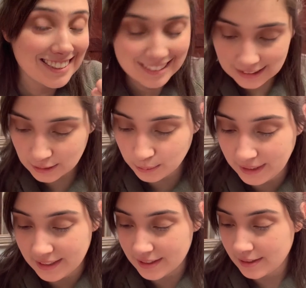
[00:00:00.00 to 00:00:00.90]
Sweet.
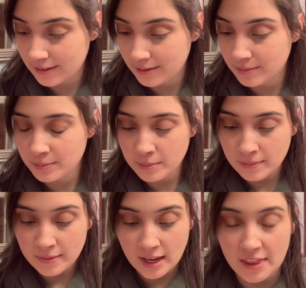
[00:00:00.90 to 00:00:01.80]

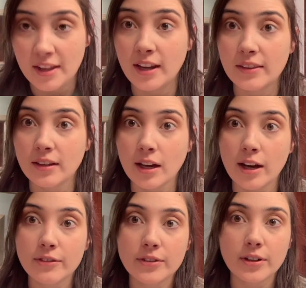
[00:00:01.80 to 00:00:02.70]
And then I think
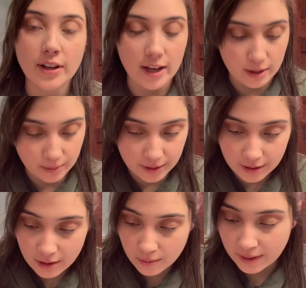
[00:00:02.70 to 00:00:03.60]
after that, we're gonna
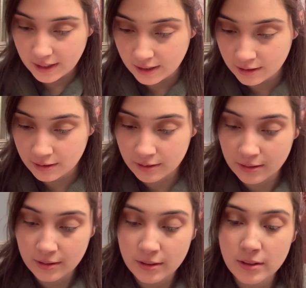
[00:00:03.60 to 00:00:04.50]
go in
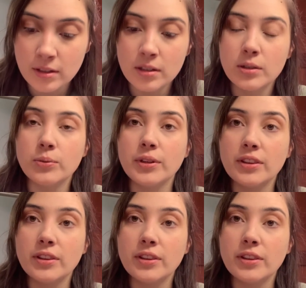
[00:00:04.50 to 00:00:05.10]
with